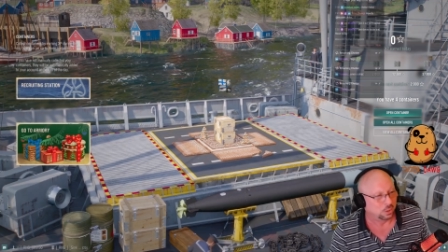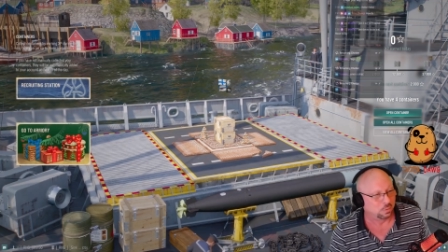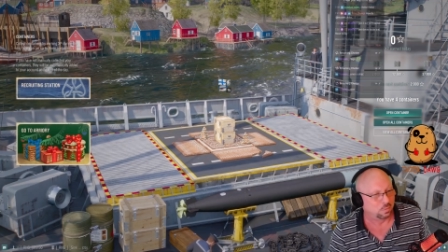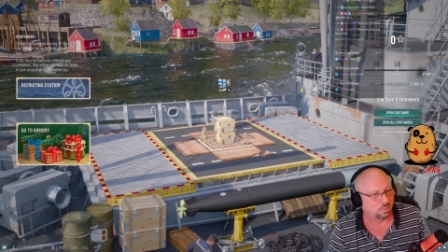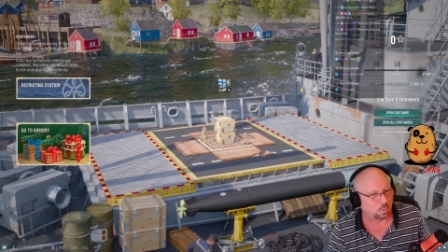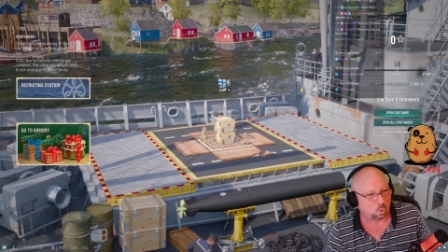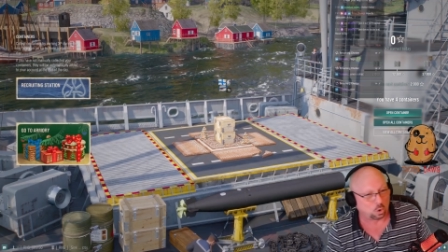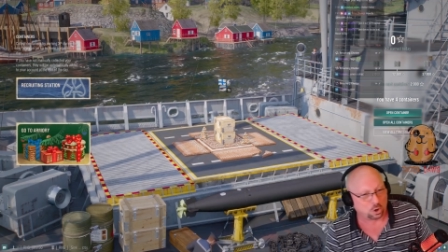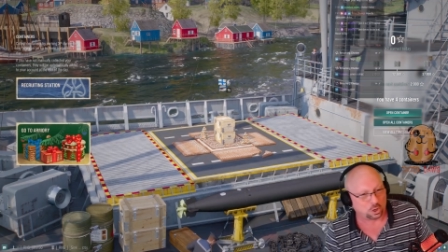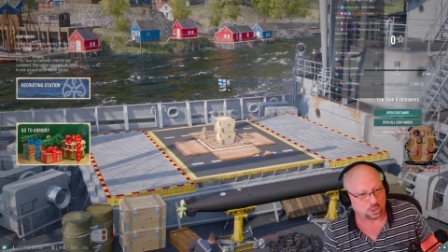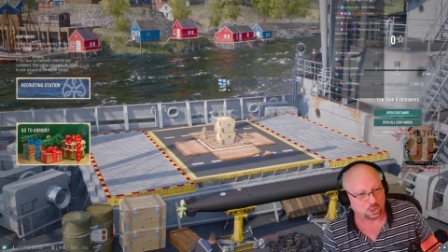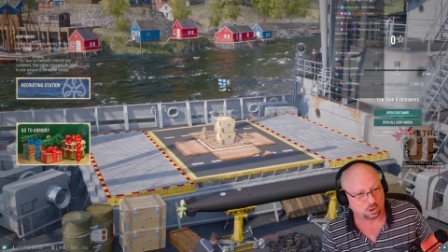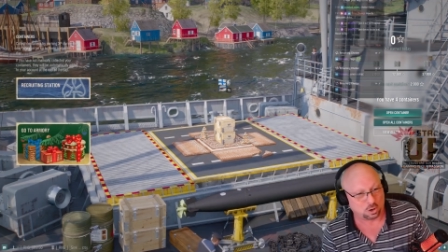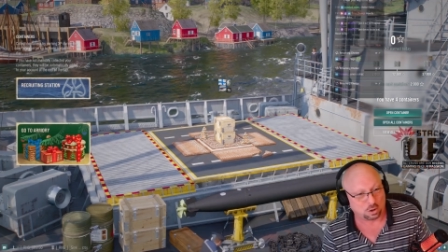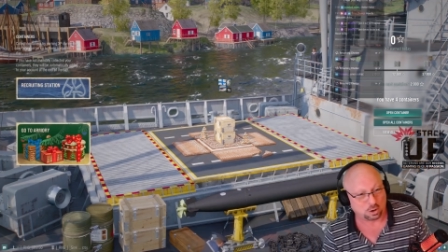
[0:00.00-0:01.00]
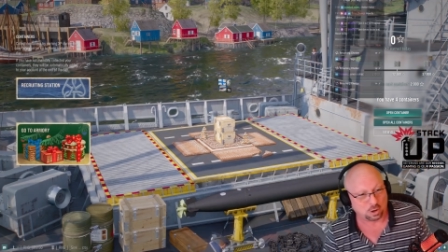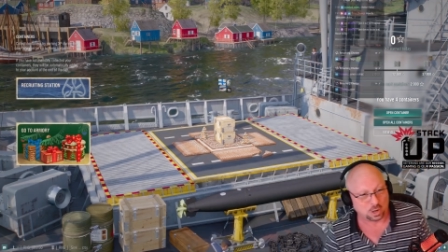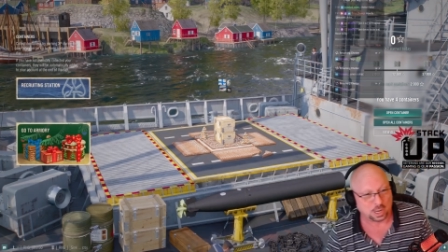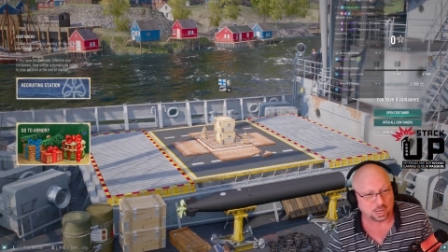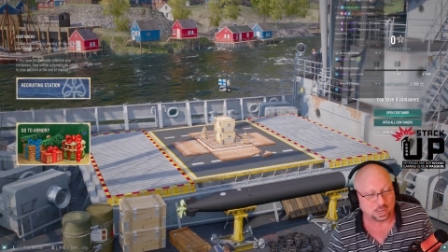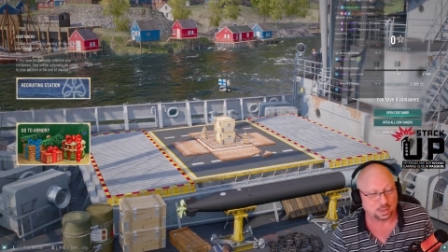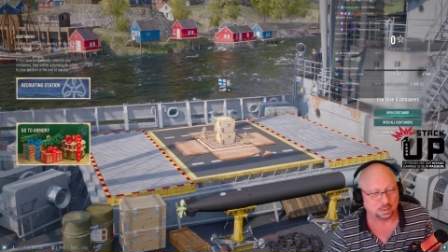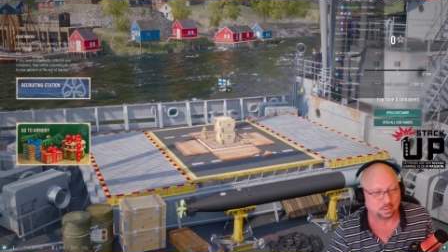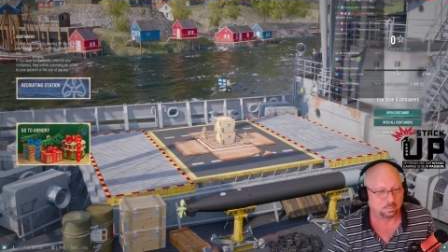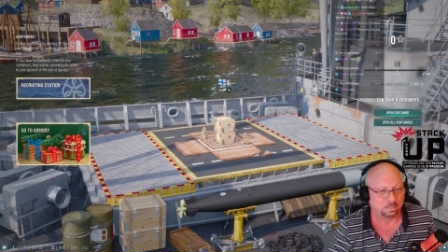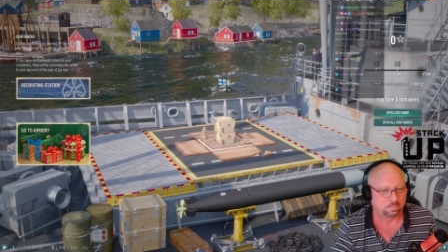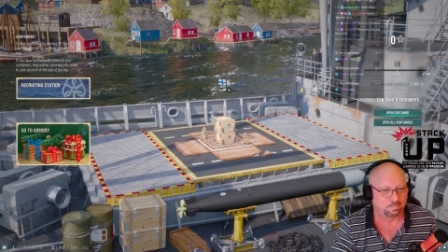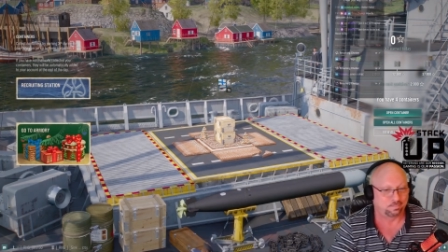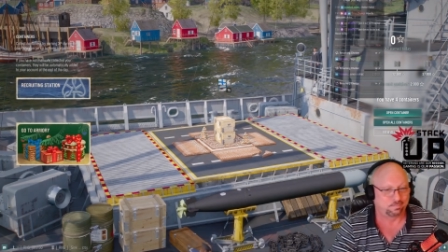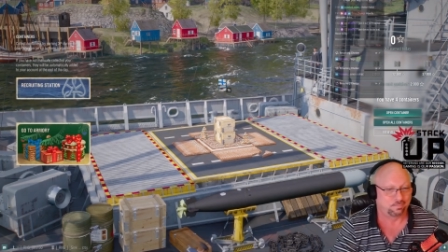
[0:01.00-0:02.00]
for your
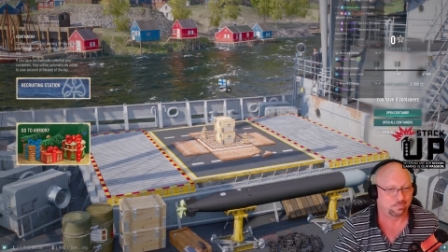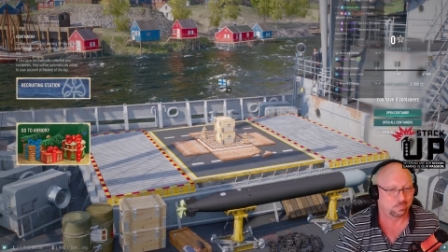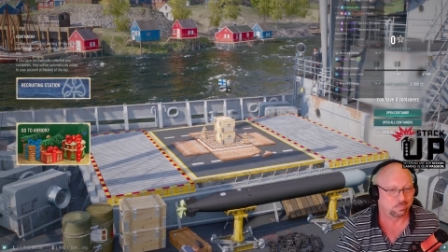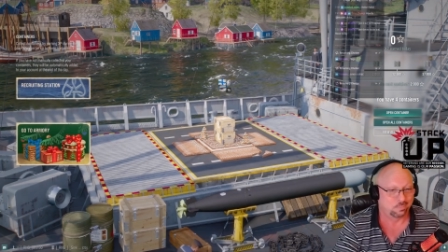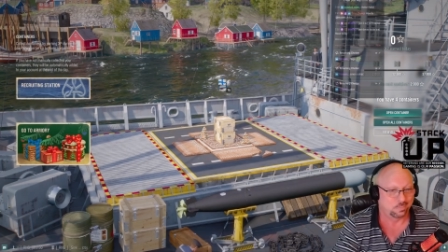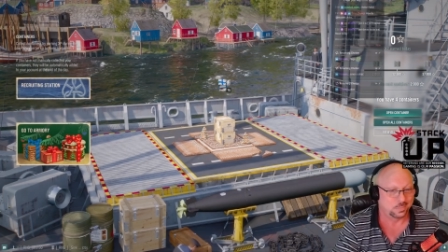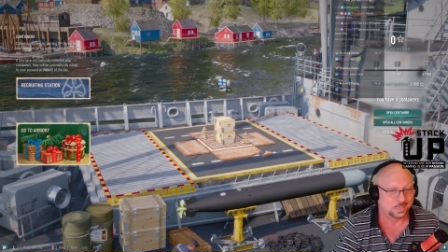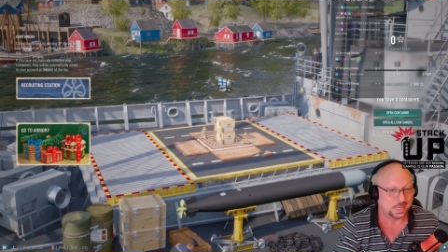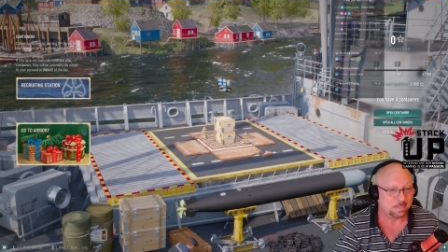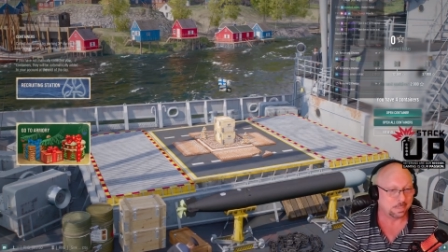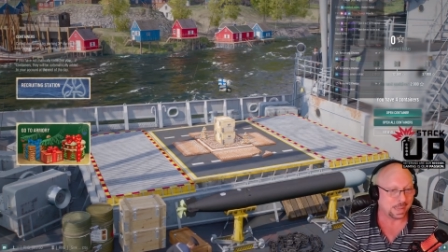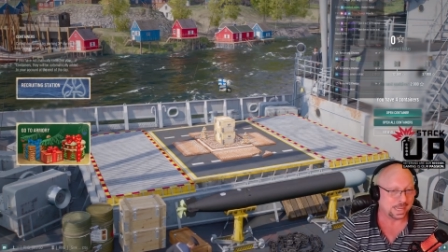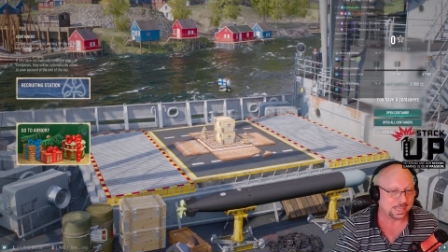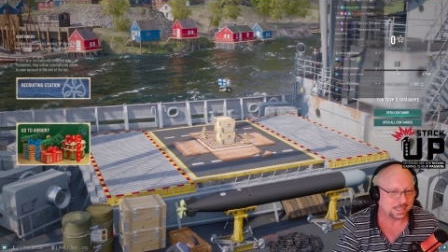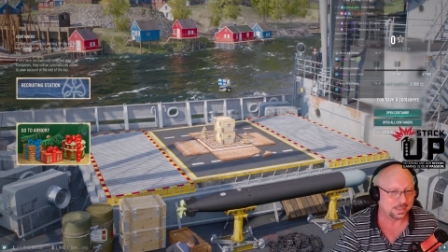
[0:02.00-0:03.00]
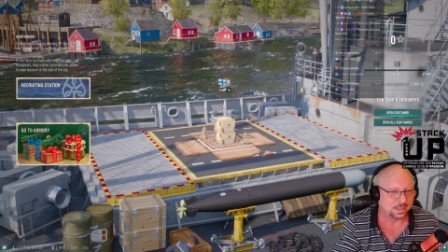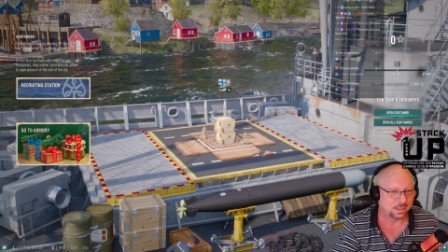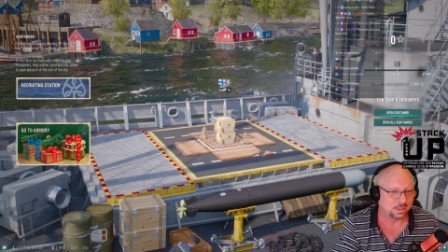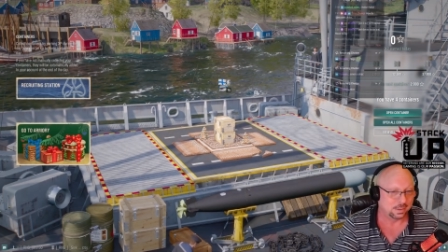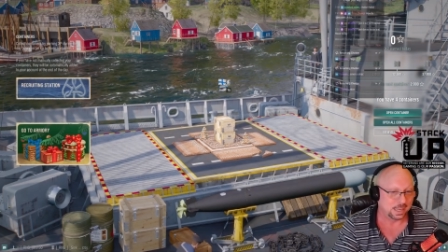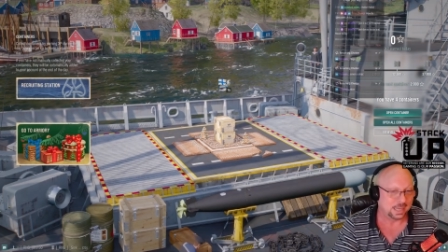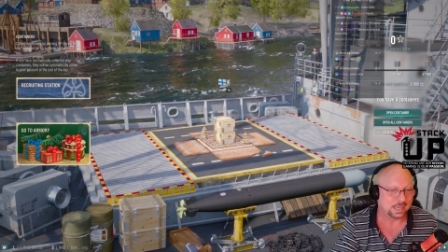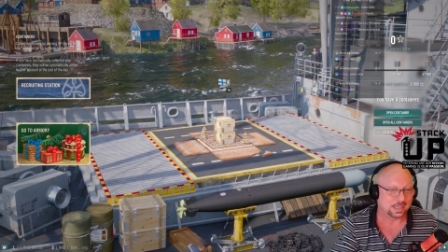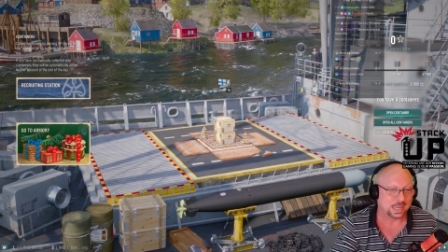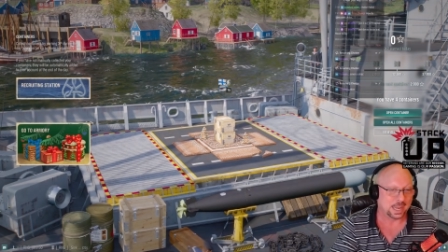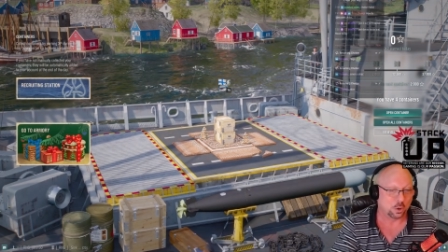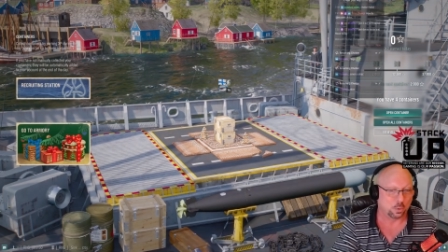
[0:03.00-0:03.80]
teammates. It could help